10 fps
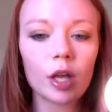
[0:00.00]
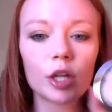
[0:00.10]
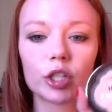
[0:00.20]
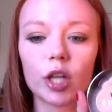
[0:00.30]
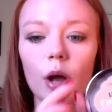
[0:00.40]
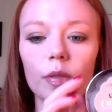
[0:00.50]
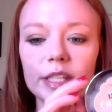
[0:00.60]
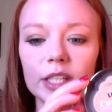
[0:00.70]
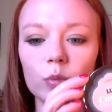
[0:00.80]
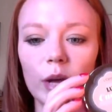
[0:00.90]
So this
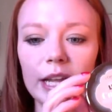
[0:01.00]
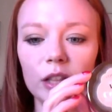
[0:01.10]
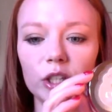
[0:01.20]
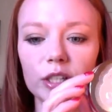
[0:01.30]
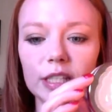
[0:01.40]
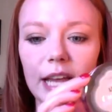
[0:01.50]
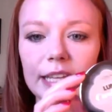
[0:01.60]
is what it looks like.